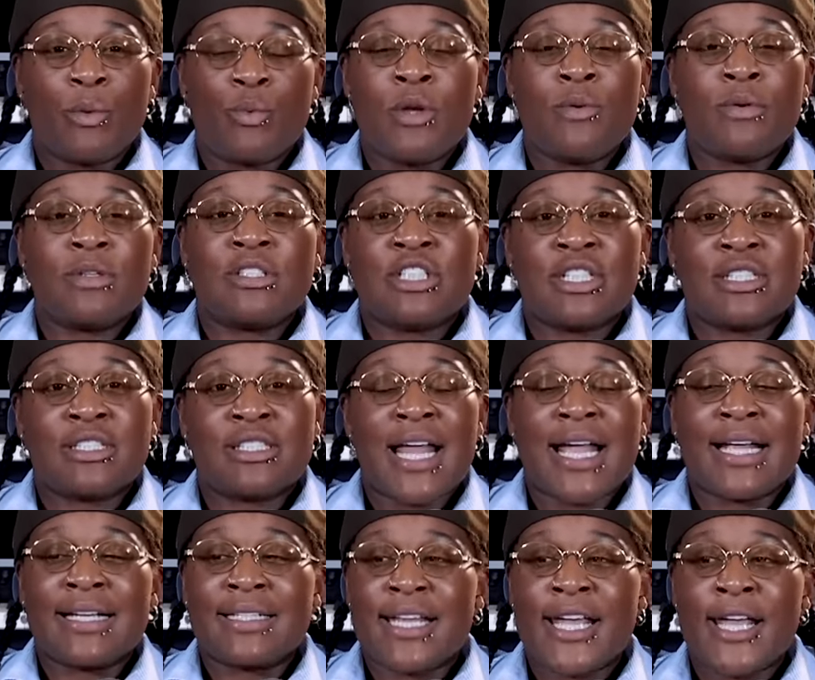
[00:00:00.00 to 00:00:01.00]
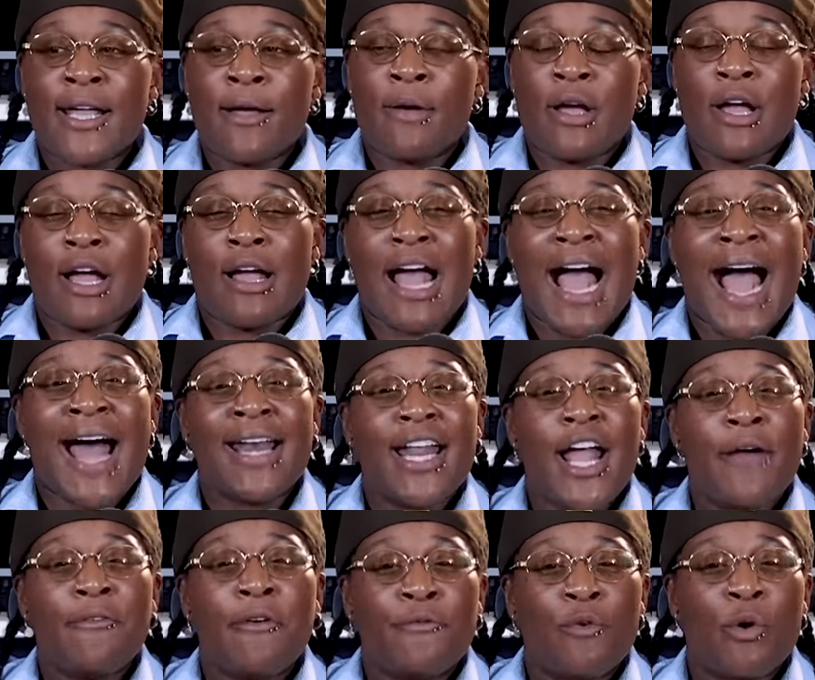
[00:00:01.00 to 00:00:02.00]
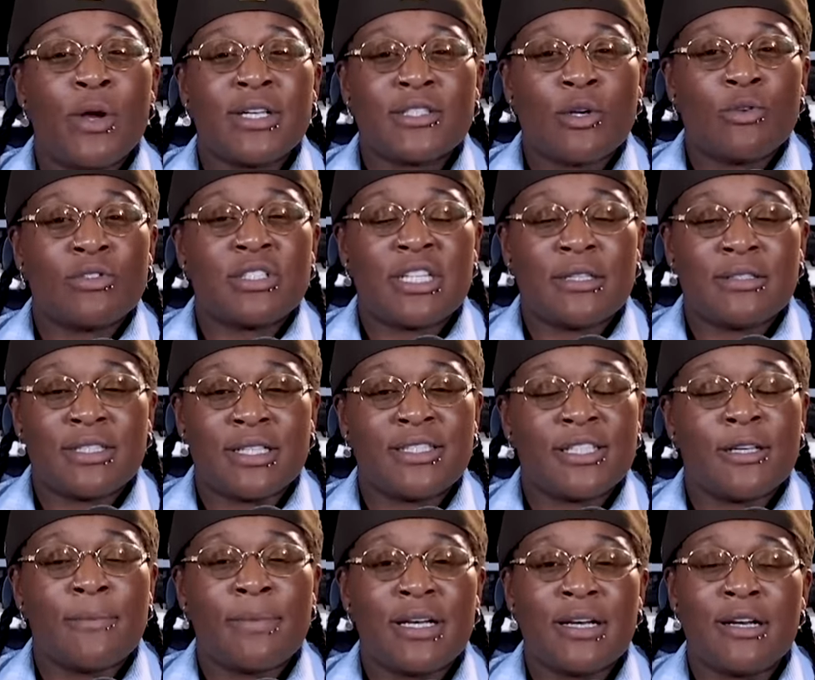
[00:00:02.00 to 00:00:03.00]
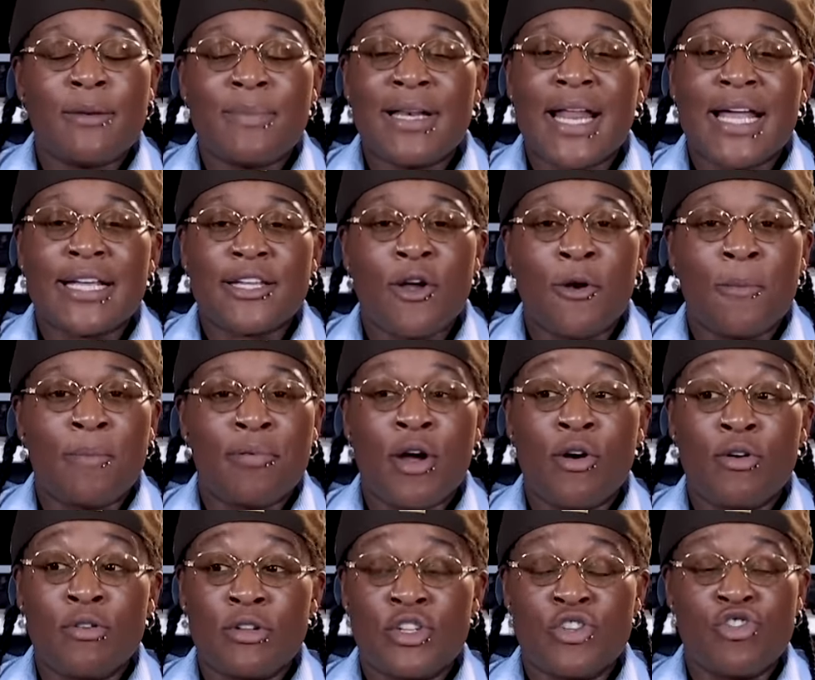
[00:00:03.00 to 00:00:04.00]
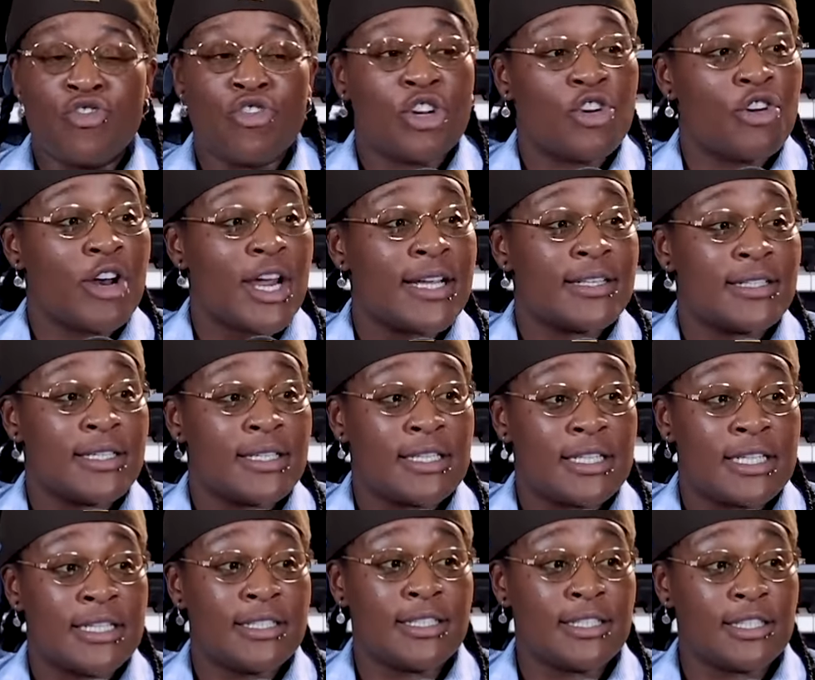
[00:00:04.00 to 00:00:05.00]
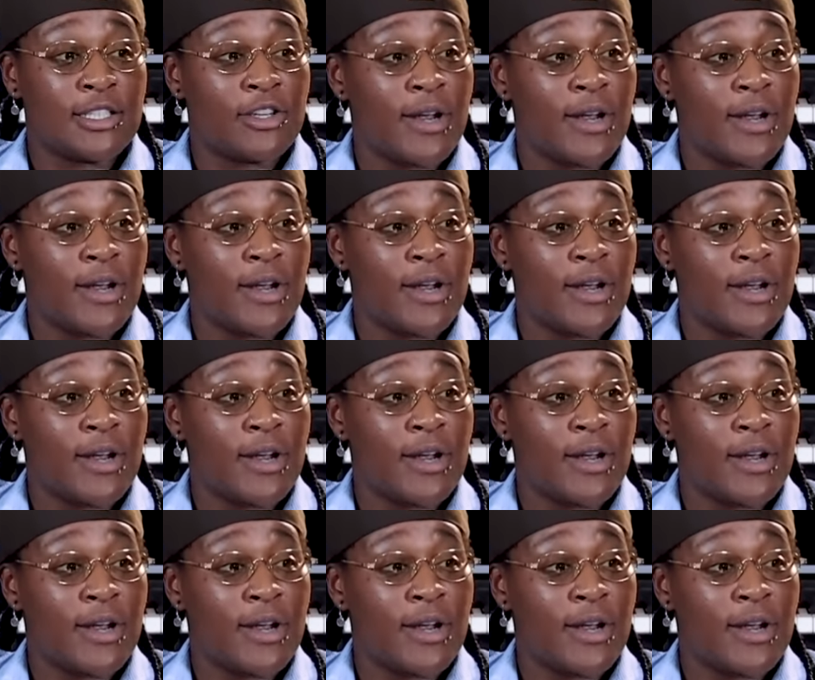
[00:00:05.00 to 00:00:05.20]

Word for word: we was just like, damn, I didn't have a voice on to Timbaland to be like, yo, bro, you're crazy. This is